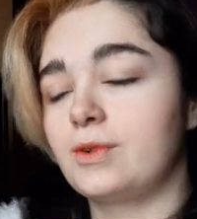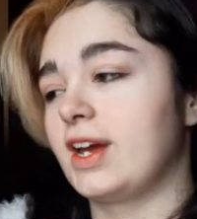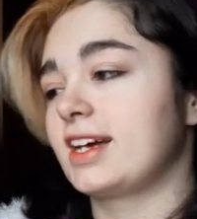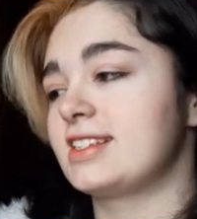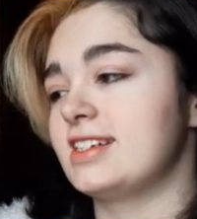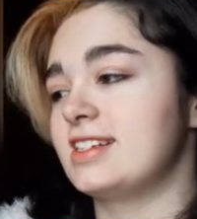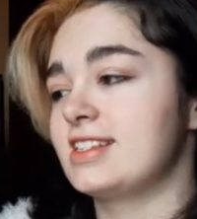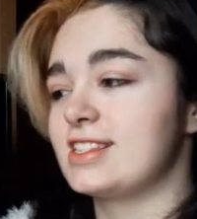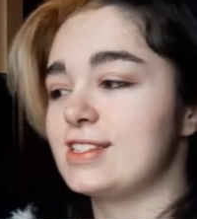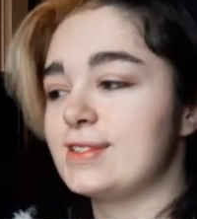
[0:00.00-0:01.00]
be reacting
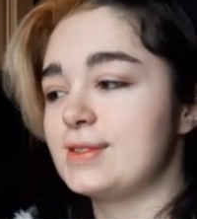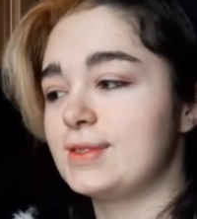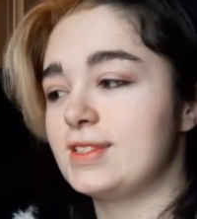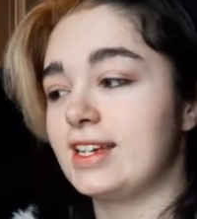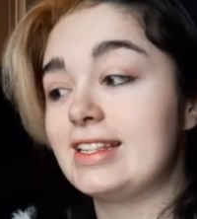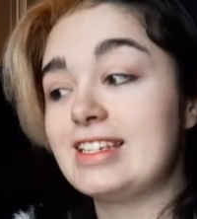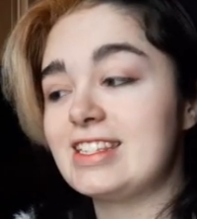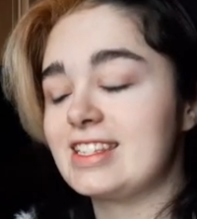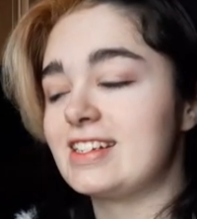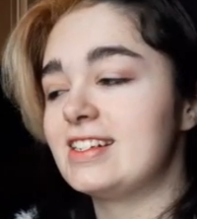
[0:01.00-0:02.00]
to the
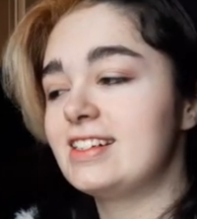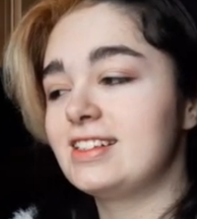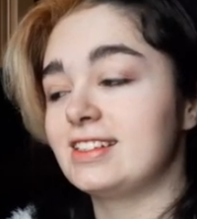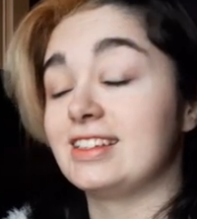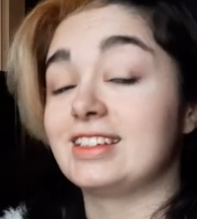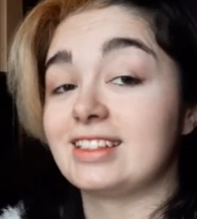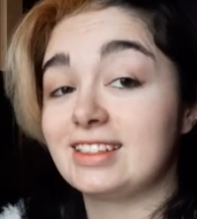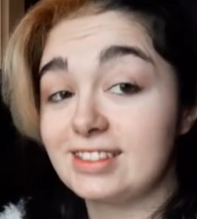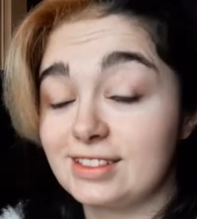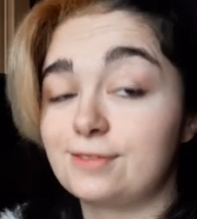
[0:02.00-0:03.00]
teaser, the
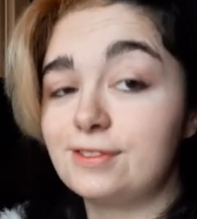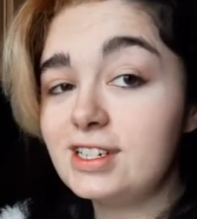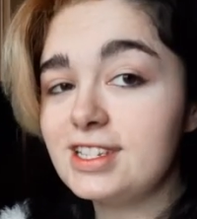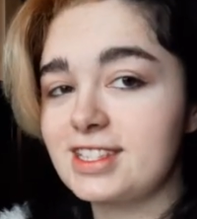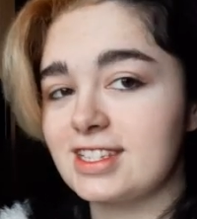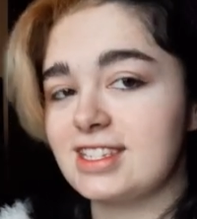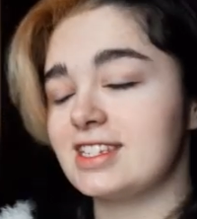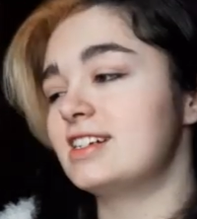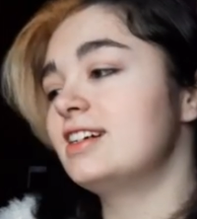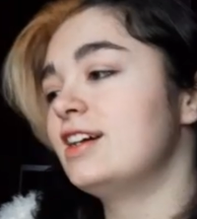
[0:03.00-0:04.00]
first
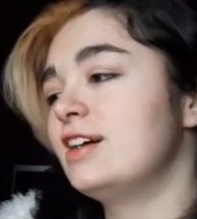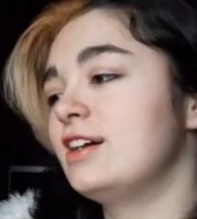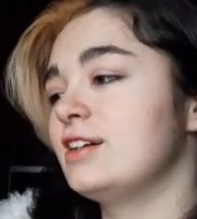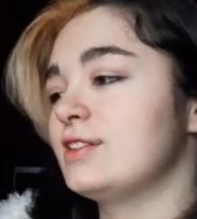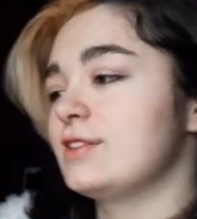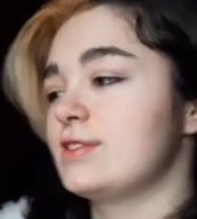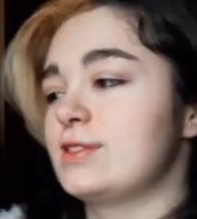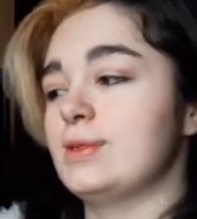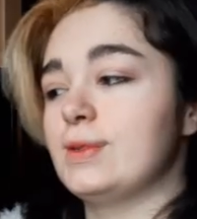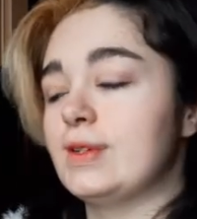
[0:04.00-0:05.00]
teaser
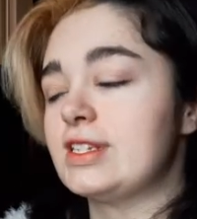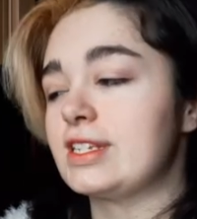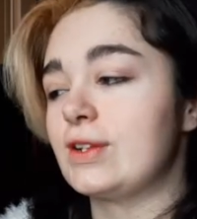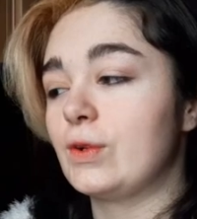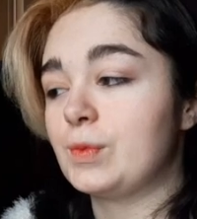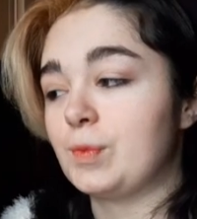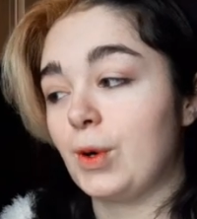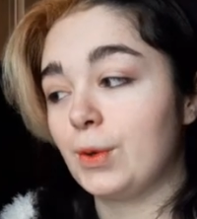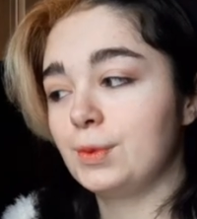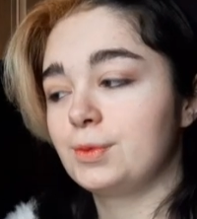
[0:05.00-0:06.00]
to Slow
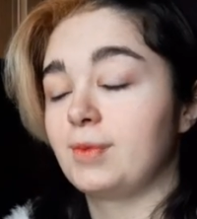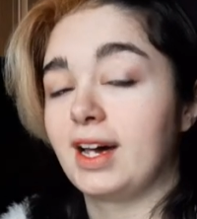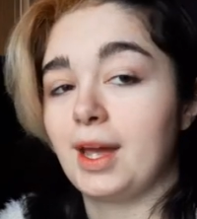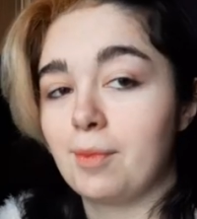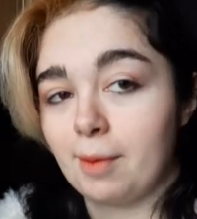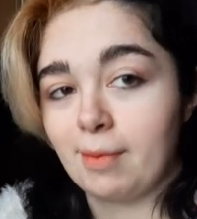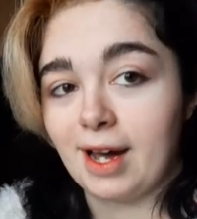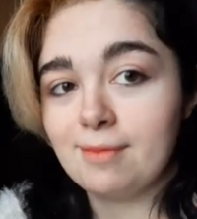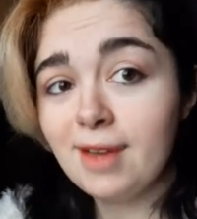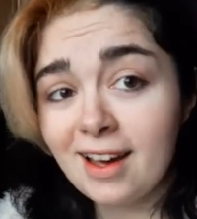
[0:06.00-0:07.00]
Mo by
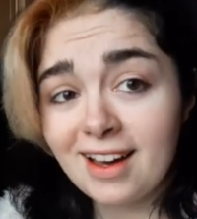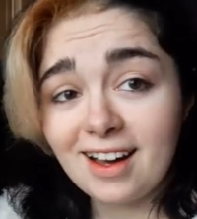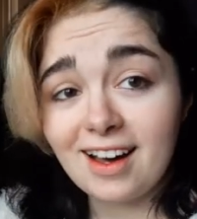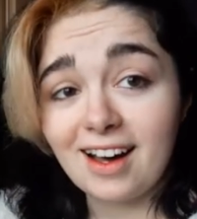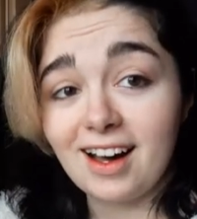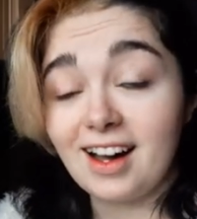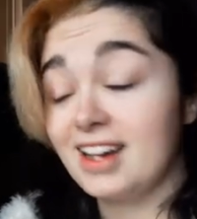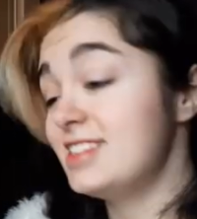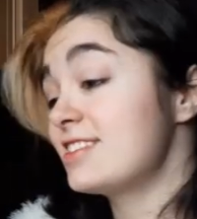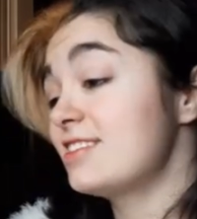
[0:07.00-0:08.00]
BamBam.
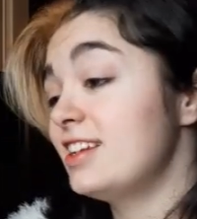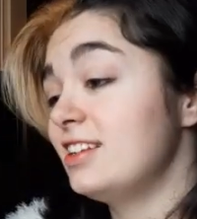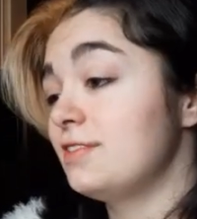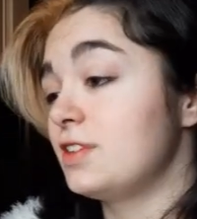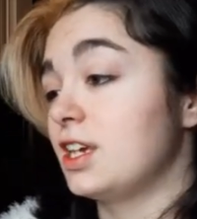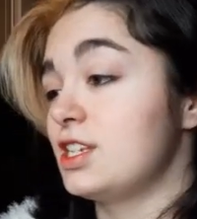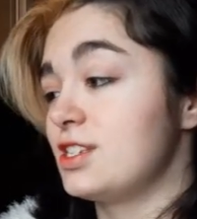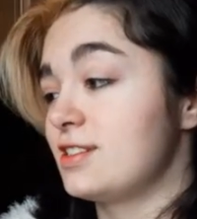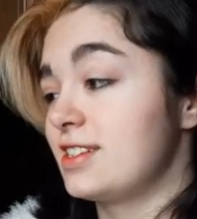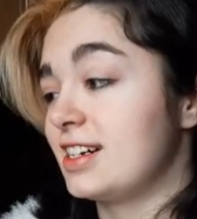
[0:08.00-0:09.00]
I just got the
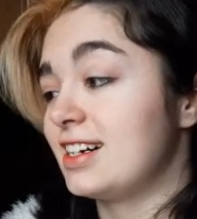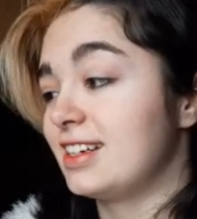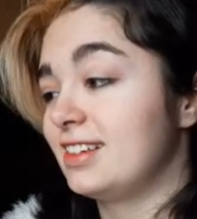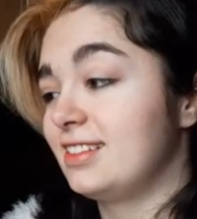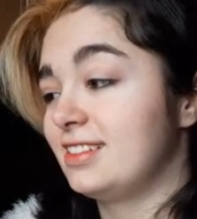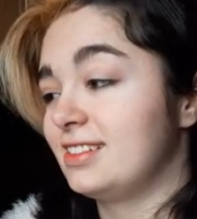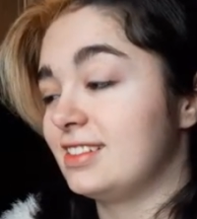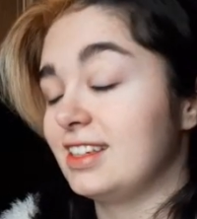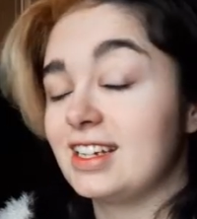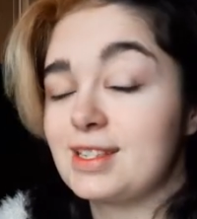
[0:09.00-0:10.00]
notification that
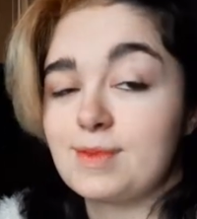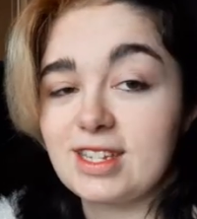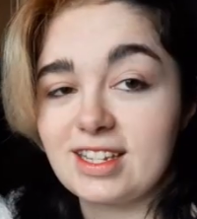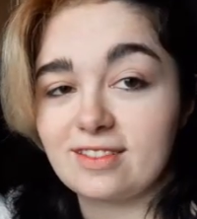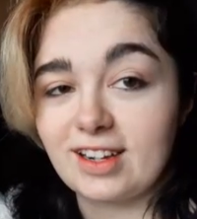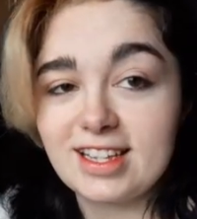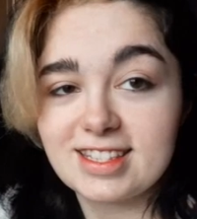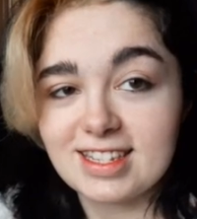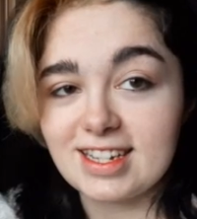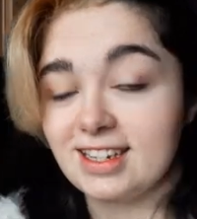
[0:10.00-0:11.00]
it has been
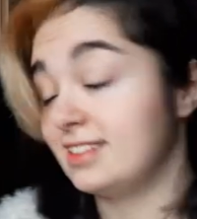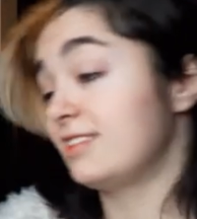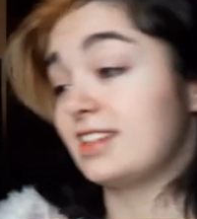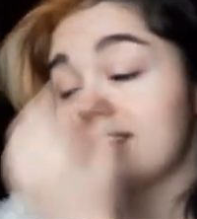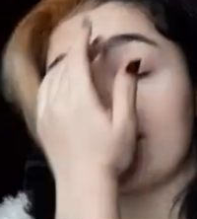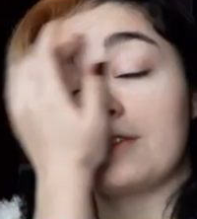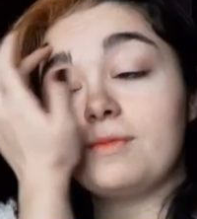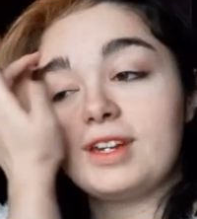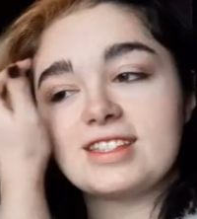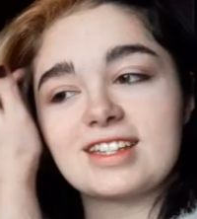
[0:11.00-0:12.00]
released just a
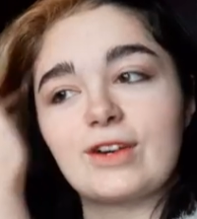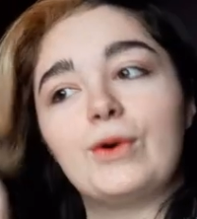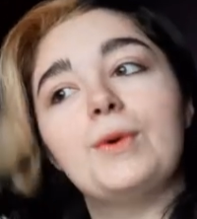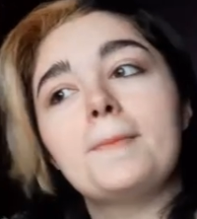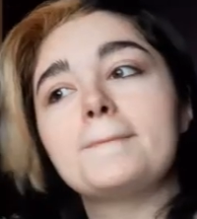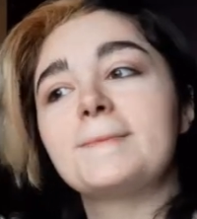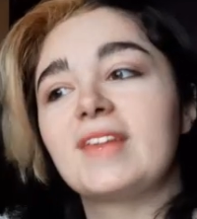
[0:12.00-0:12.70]
few minutes ago,